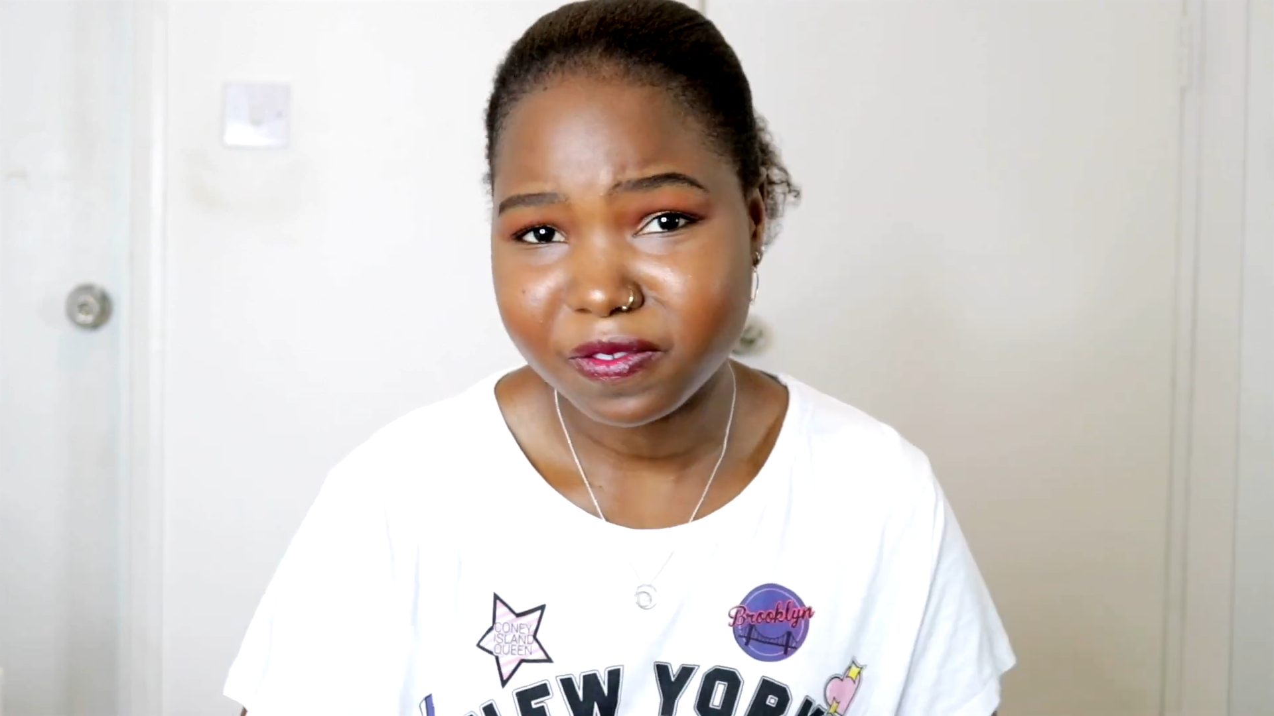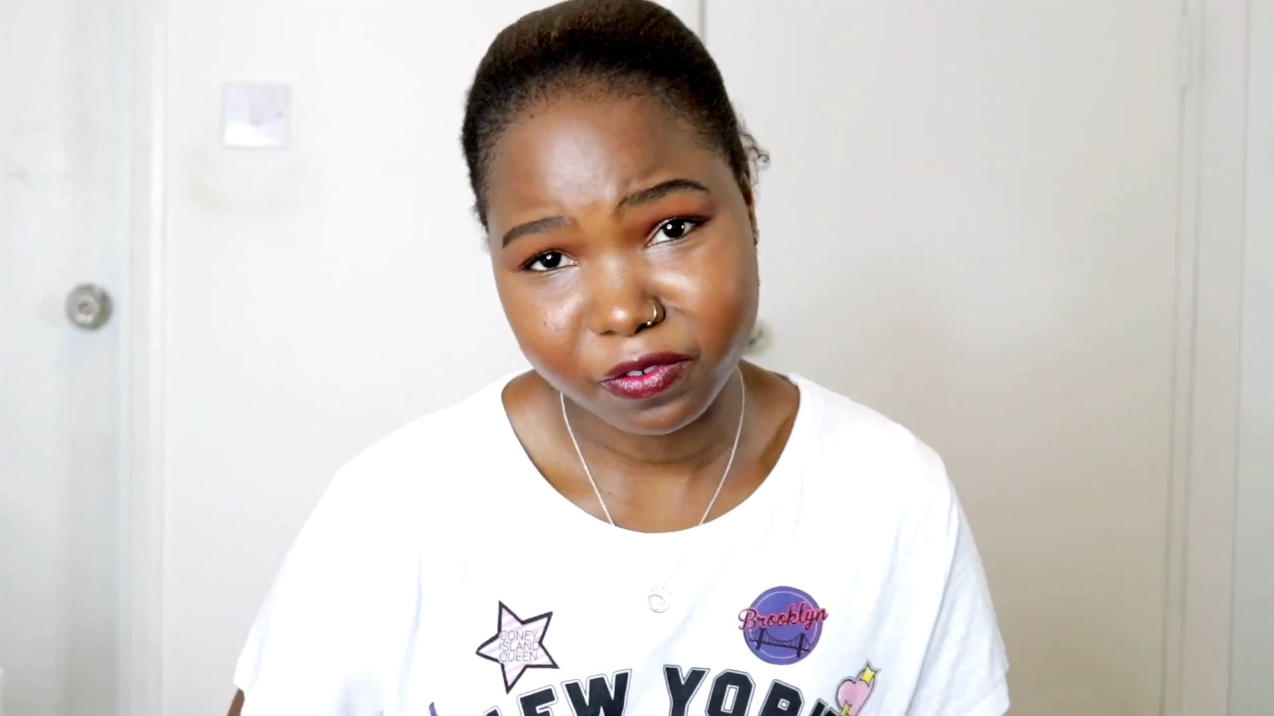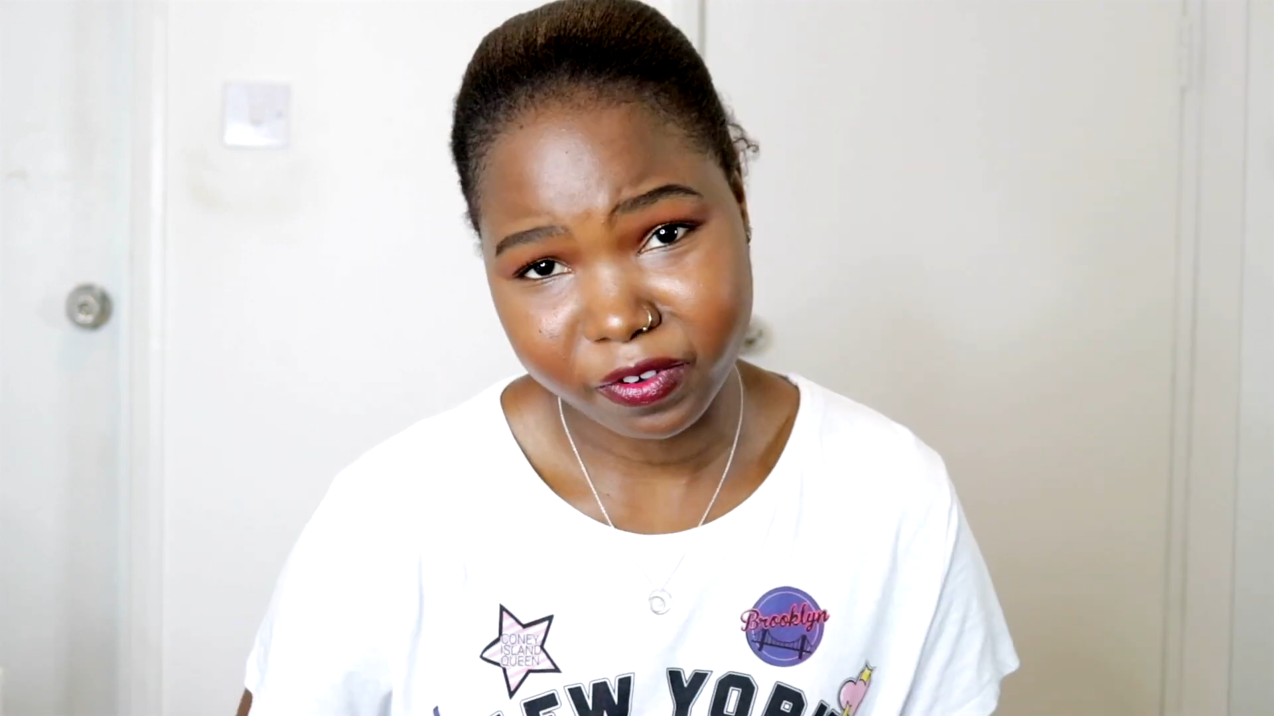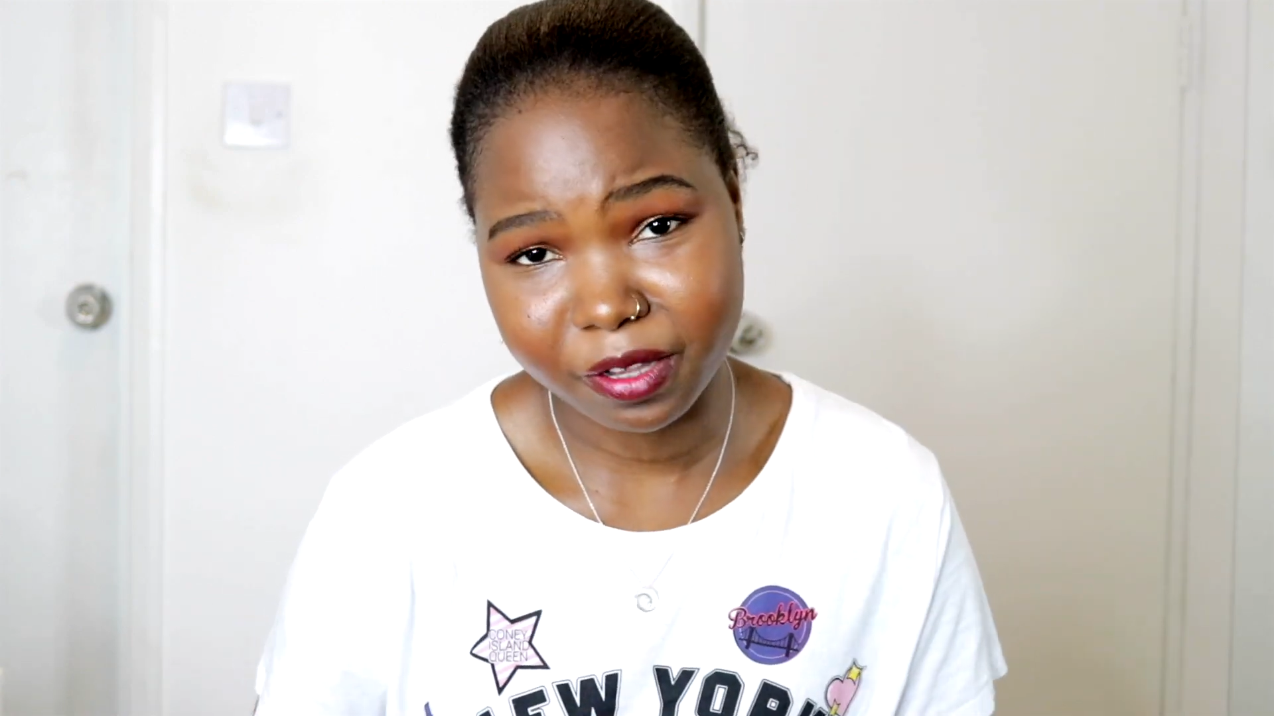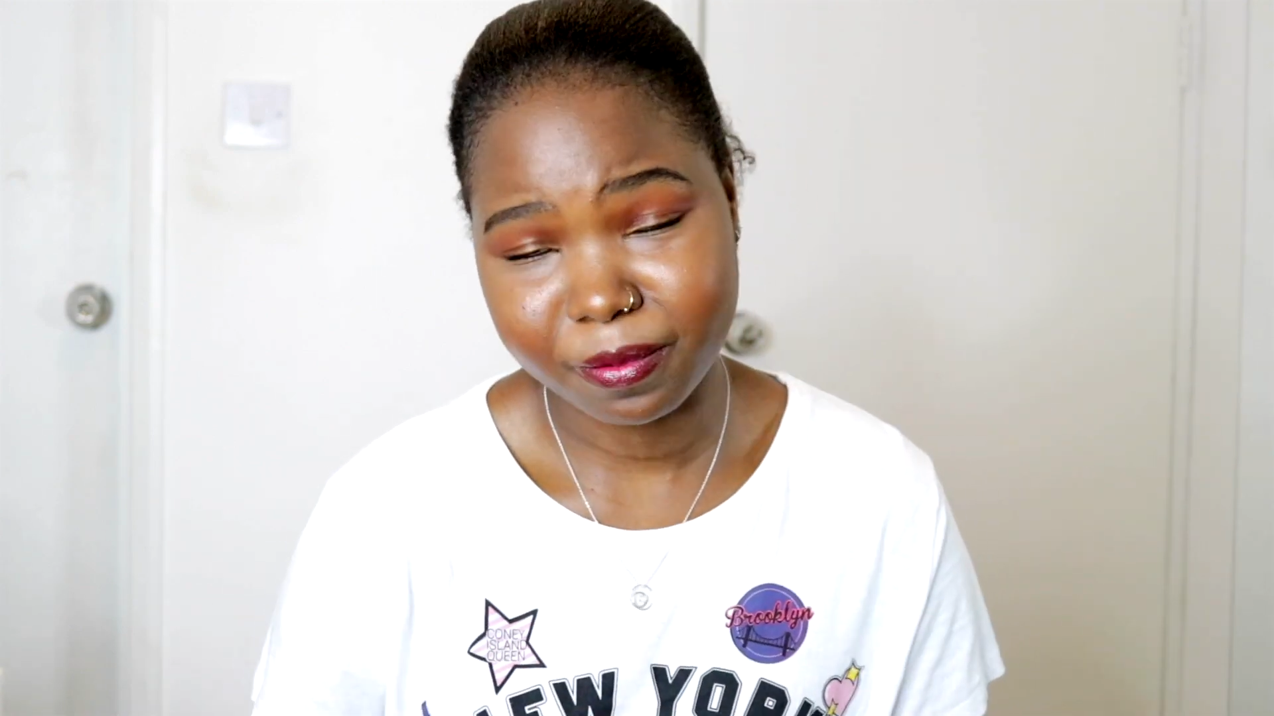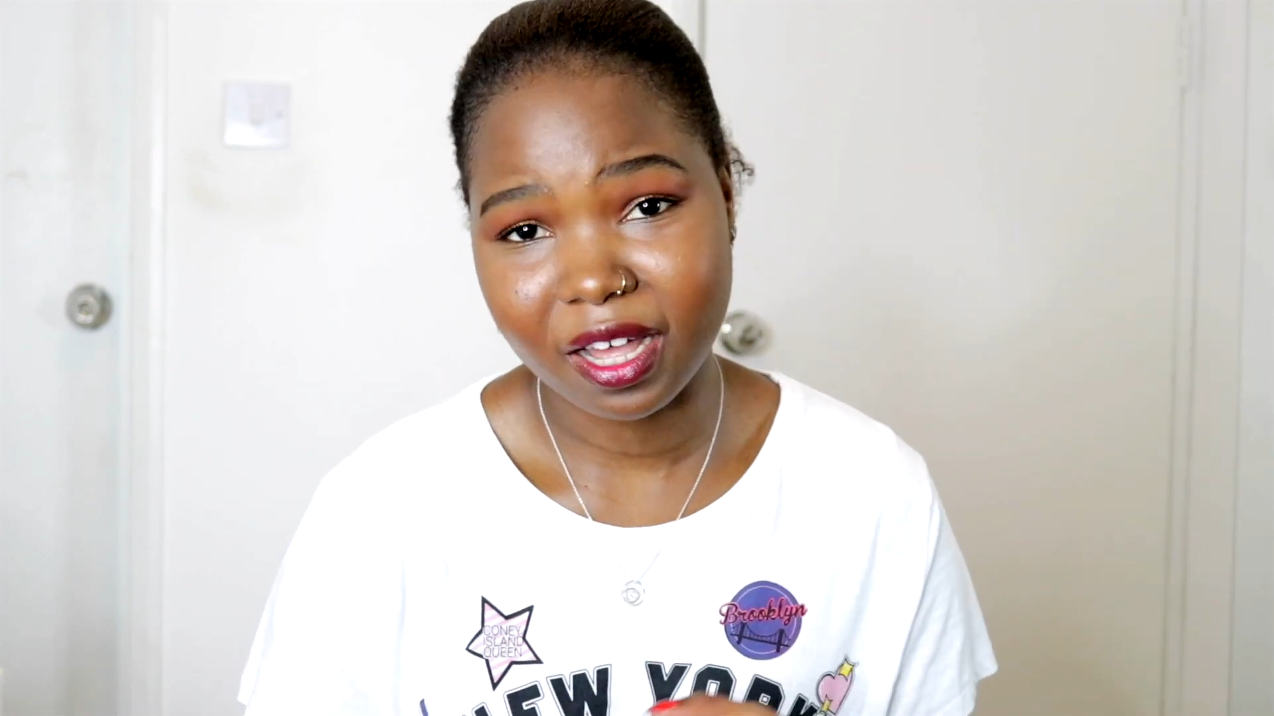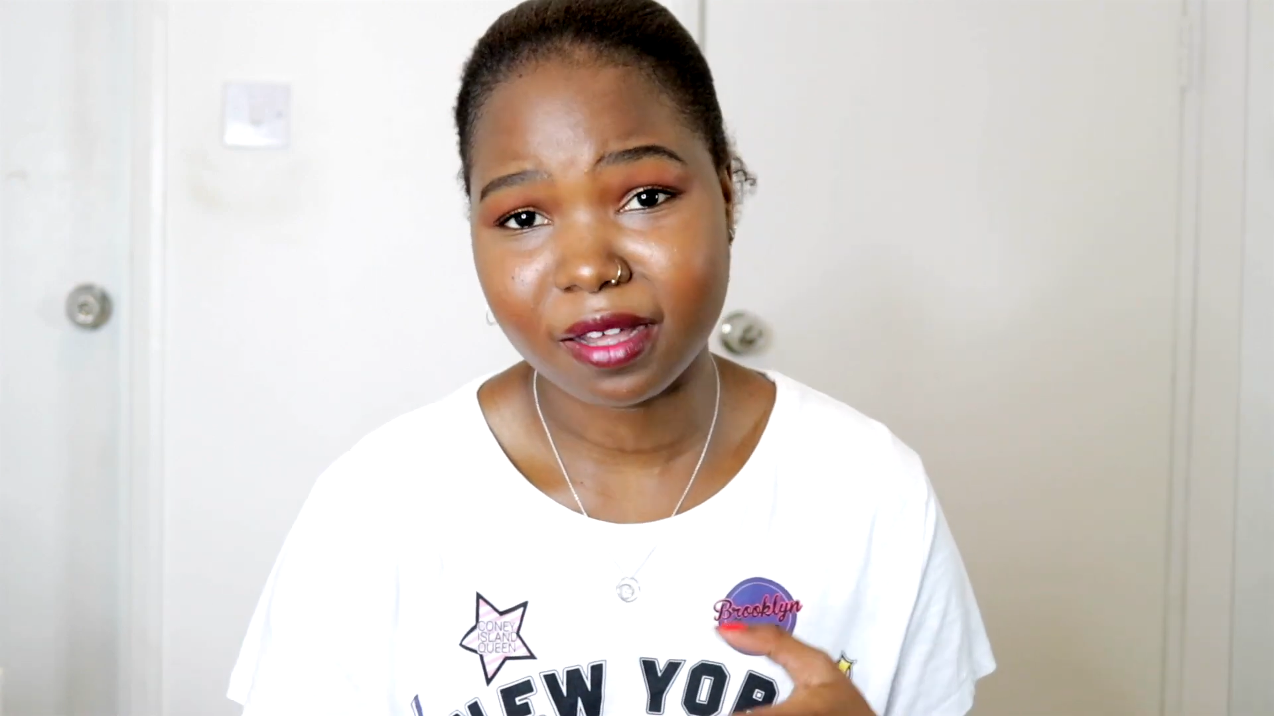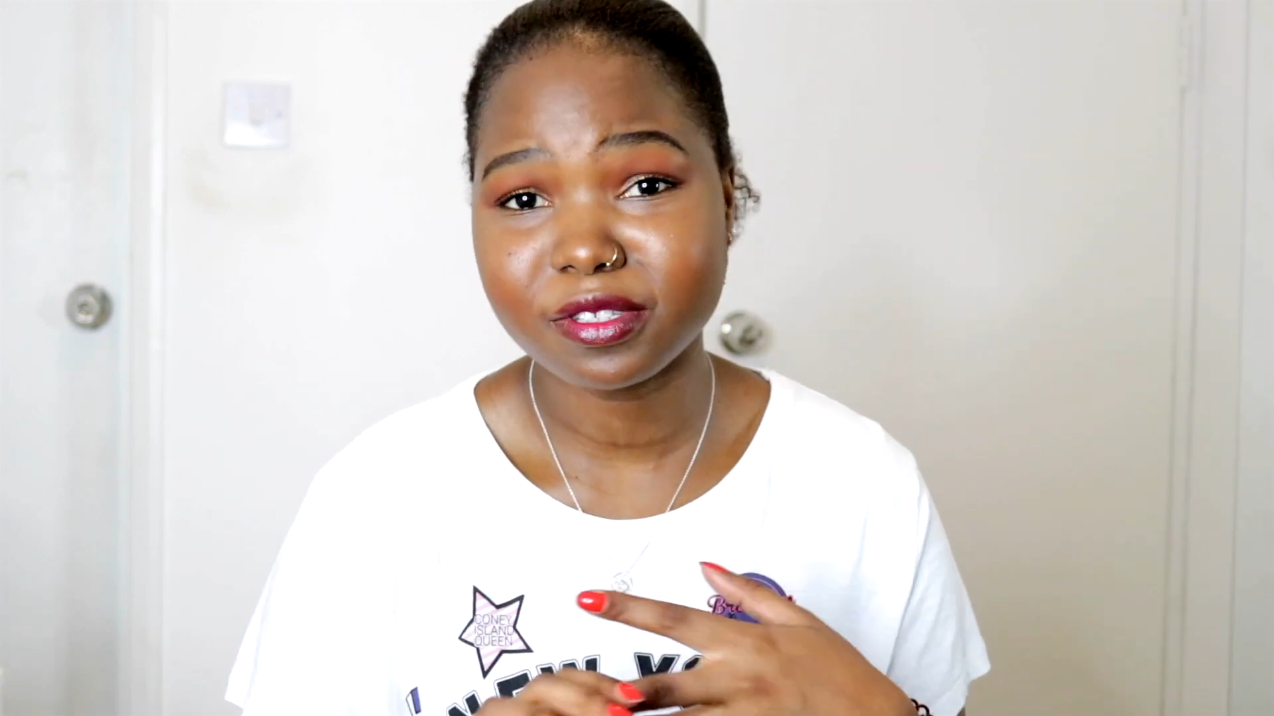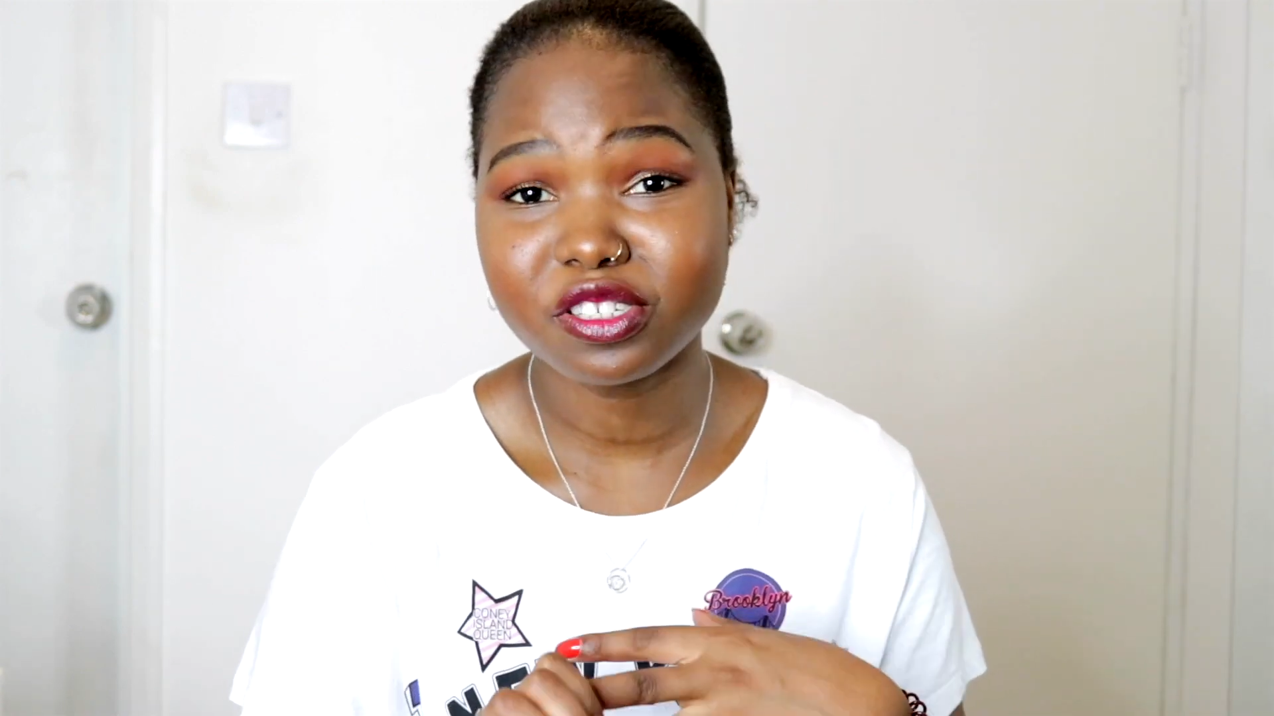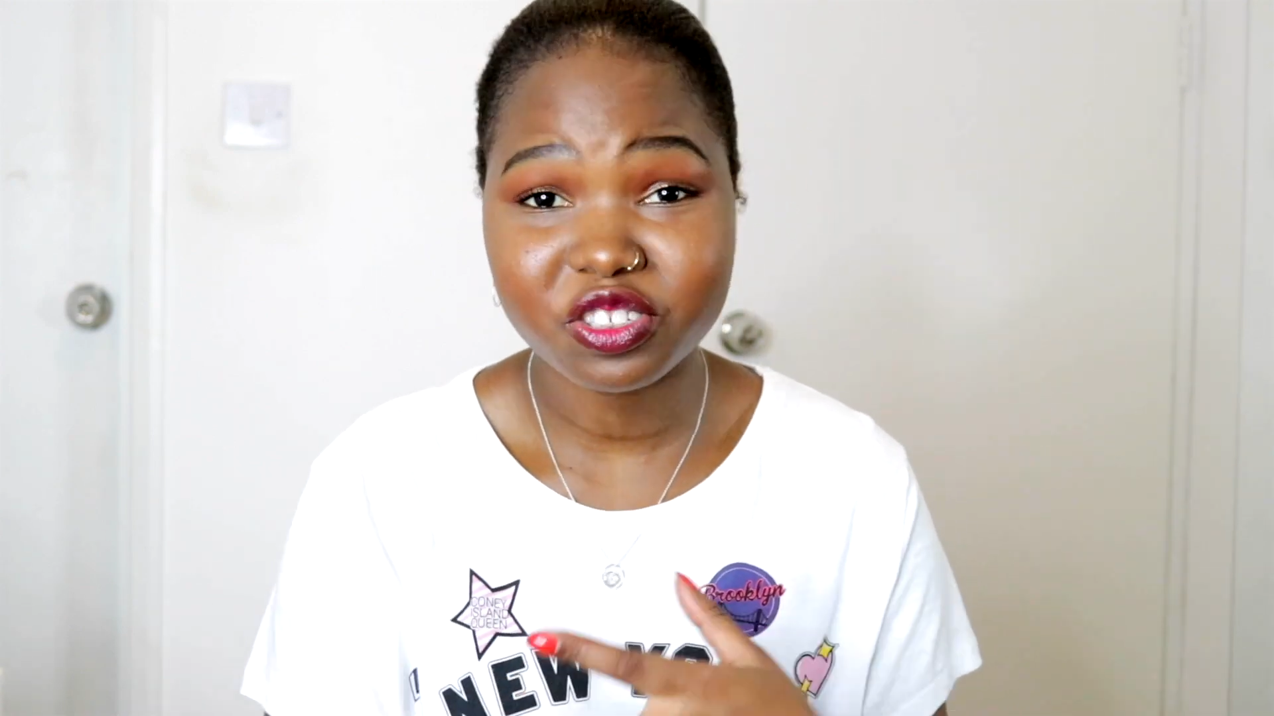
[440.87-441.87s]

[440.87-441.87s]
for £5,